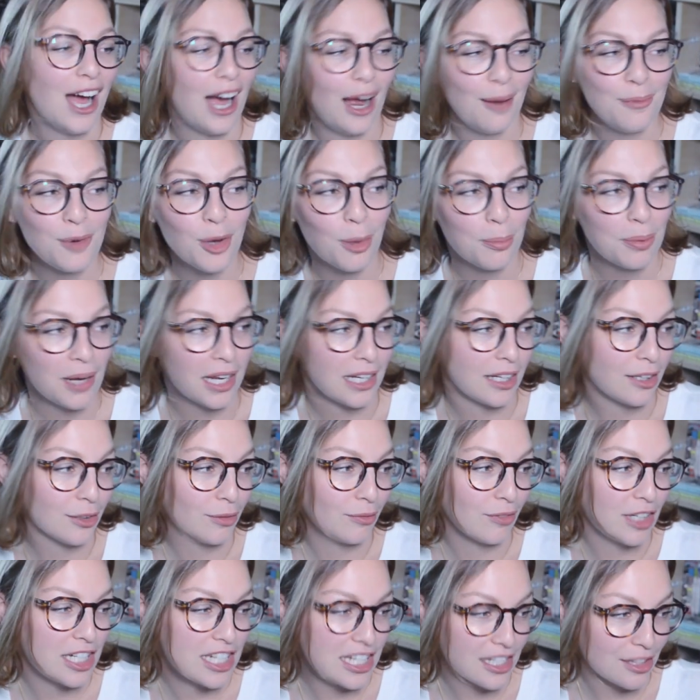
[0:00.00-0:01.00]
I'm not planning
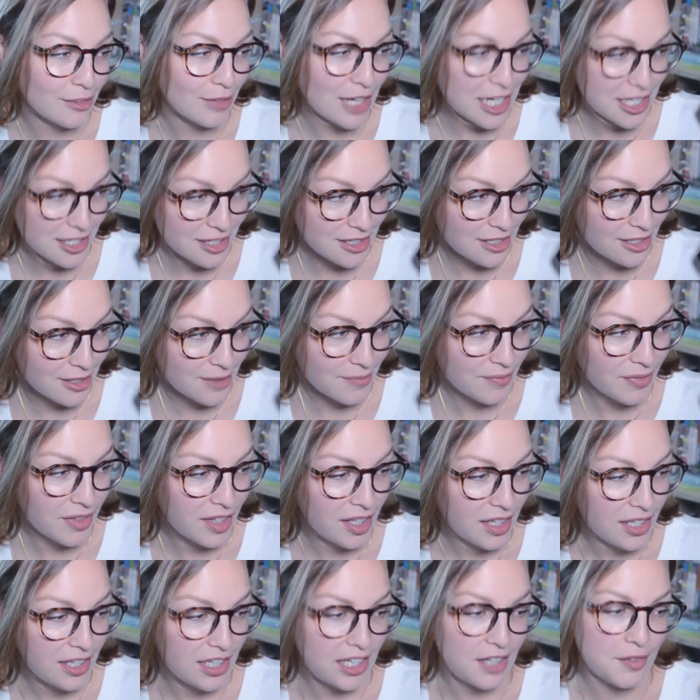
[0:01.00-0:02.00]
on reading the rest of them,
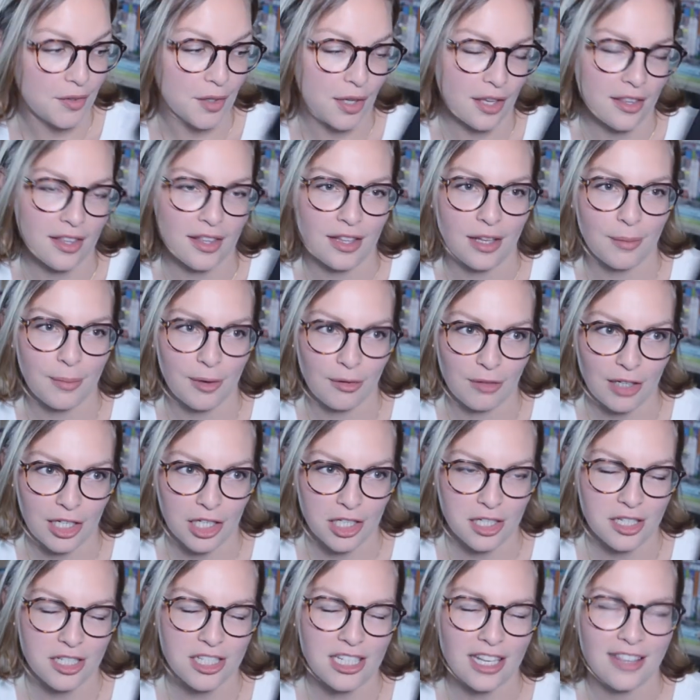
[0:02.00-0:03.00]
even though I think they'd be really
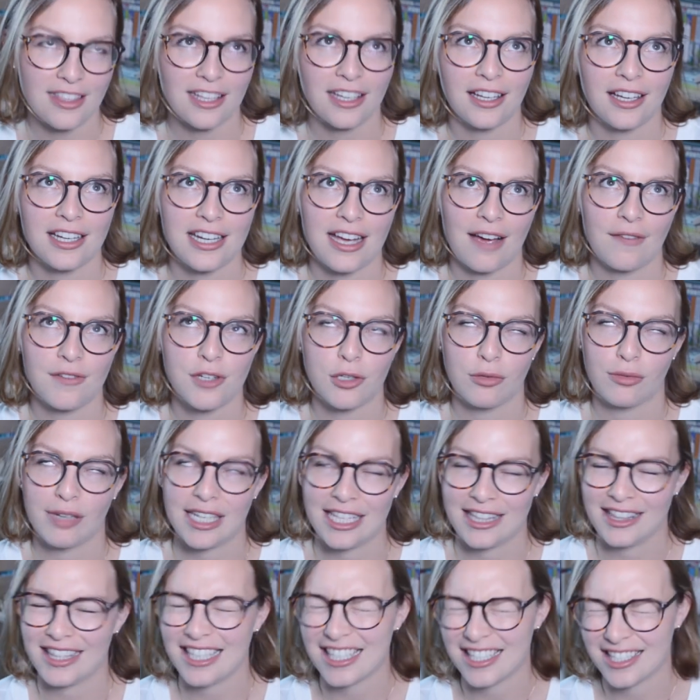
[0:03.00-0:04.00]
good. I think I'd have to
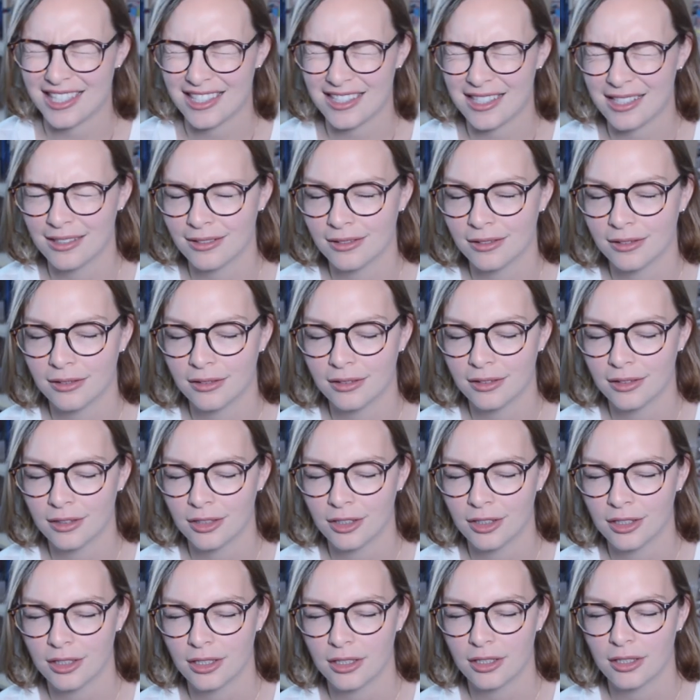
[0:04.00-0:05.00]
read this
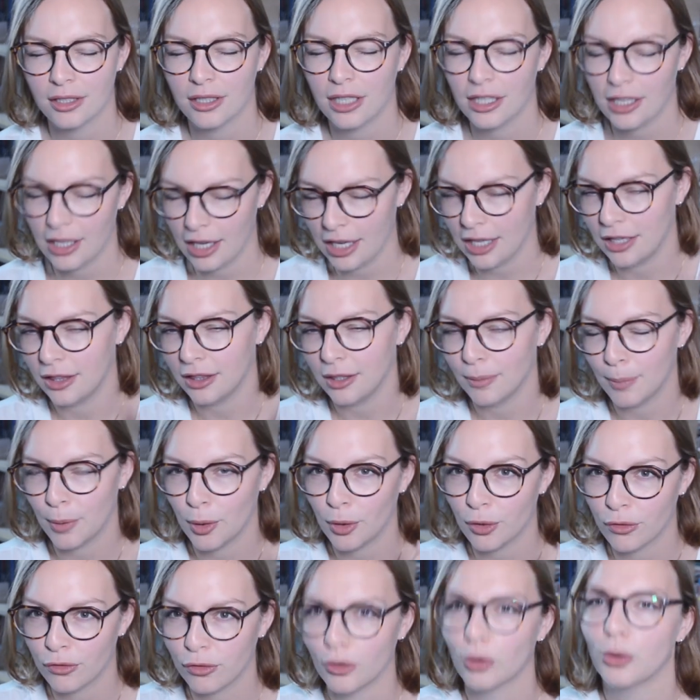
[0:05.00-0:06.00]
in the
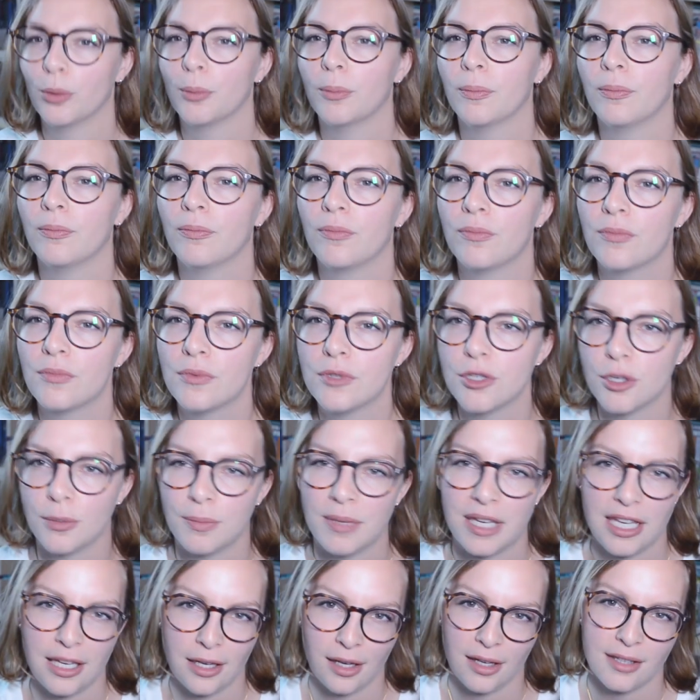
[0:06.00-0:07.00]
book form to
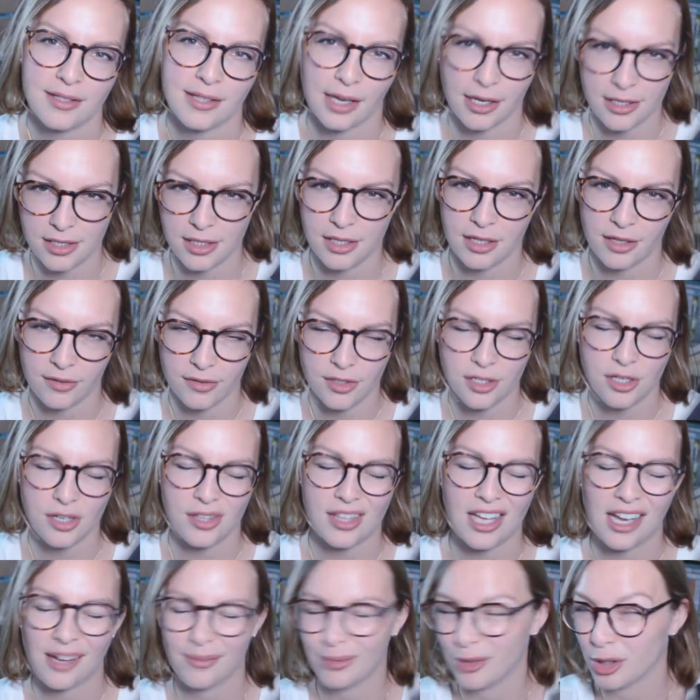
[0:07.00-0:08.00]
be excited enough to do
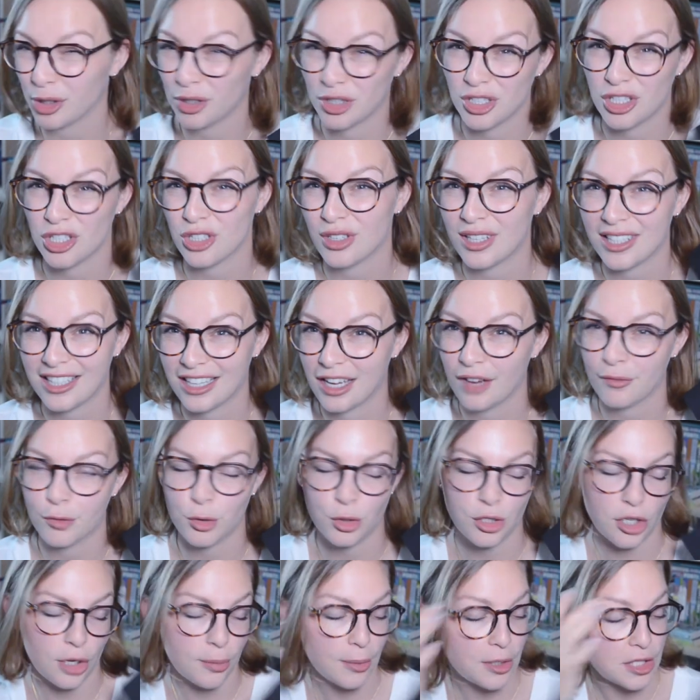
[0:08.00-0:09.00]
that. I'm not going to do it, now I've
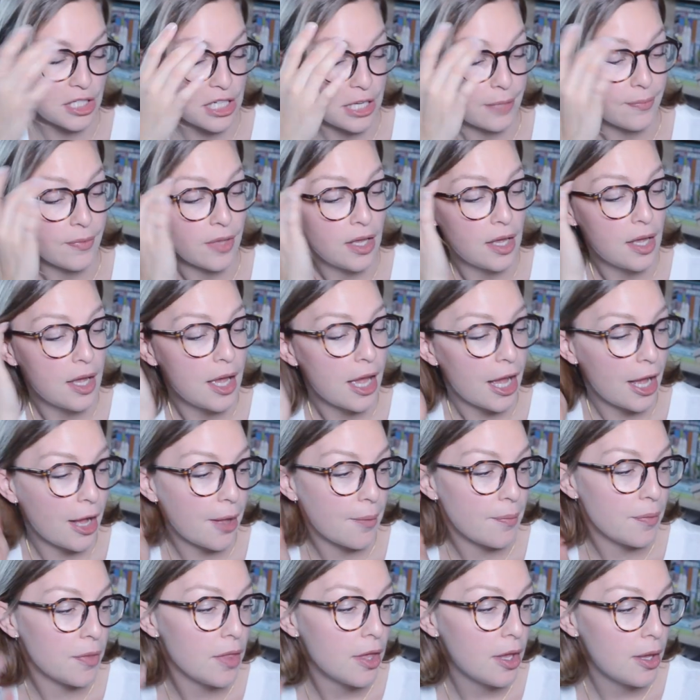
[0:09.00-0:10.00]
audiobooked
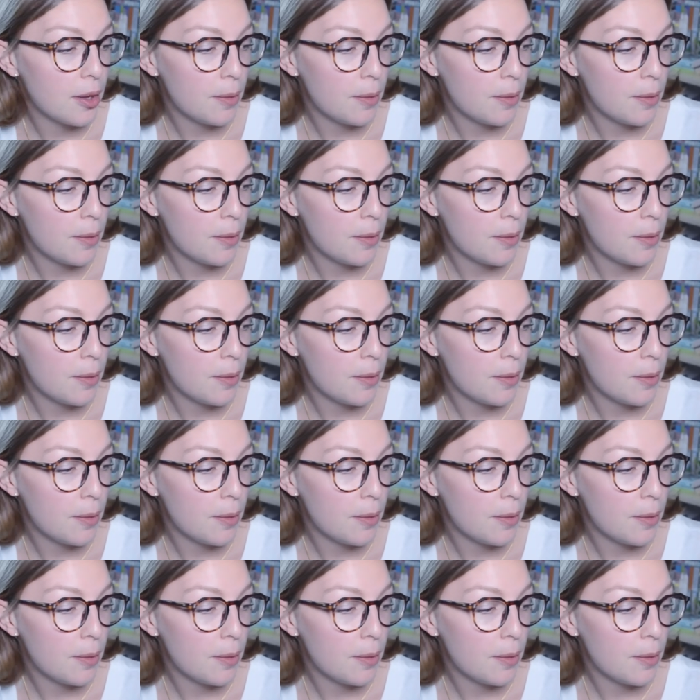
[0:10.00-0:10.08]
it.